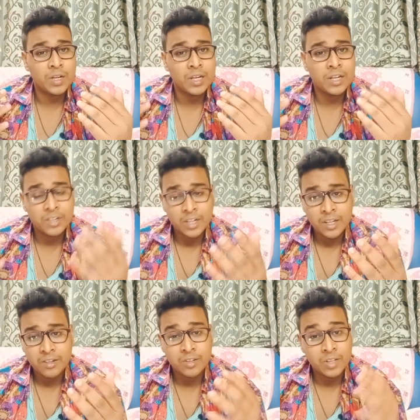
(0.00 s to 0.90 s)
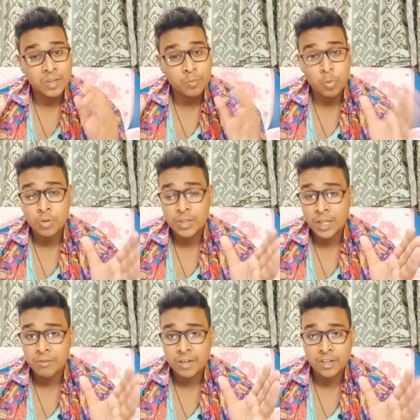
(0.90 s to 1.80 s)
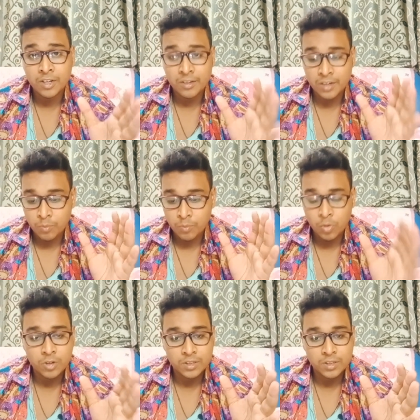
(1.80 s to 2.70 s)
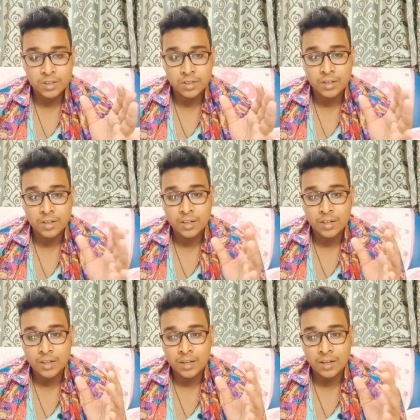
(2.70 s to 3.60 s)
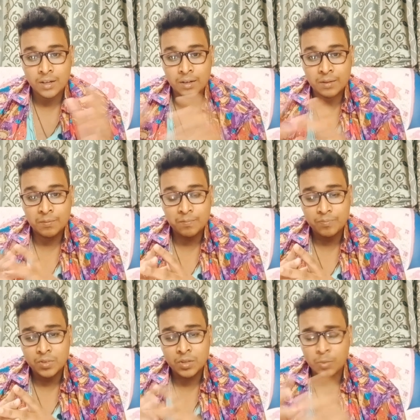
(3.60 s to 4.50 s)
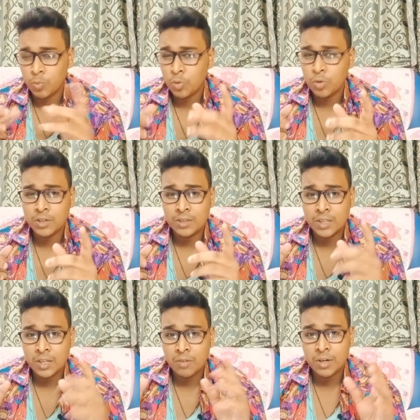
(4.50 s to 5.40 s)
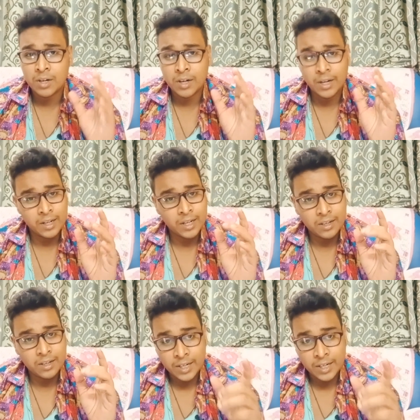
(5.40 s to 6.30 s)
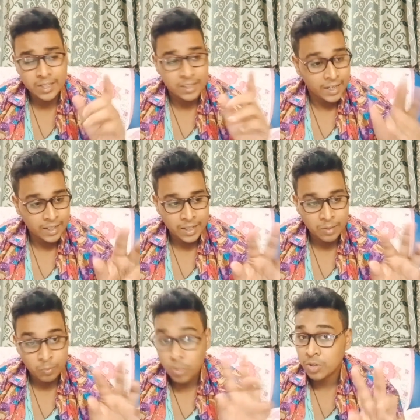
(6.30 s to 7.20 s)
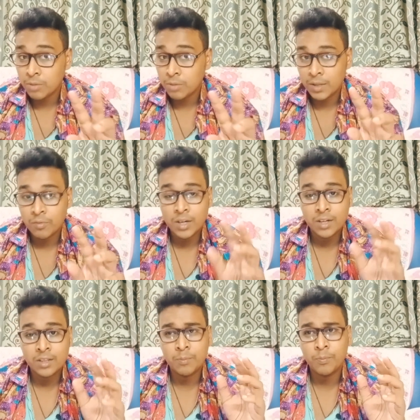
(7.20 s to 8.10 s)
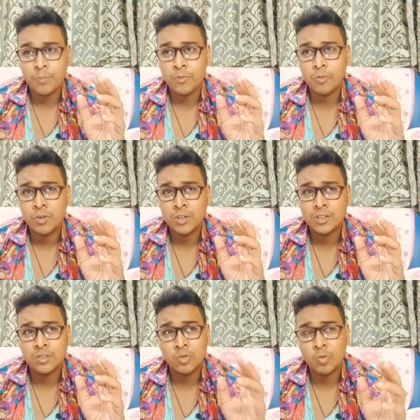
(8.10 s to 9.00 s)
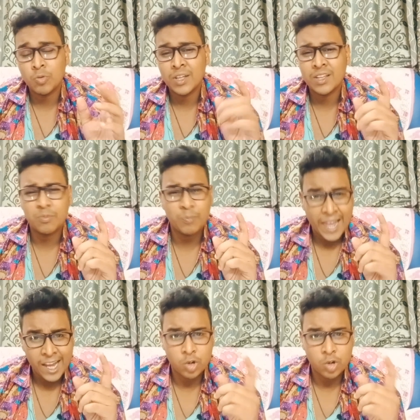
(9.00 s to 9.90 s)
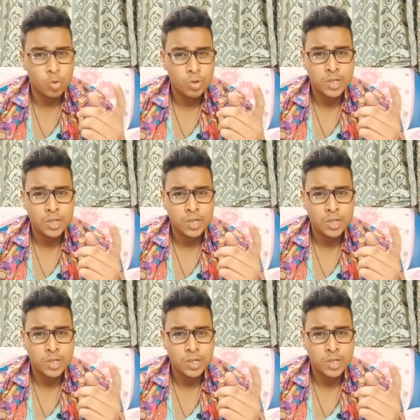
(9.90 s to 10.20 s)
interest. They both have interest in books. The book they were currently reading that time, both of them was known as Black Goat.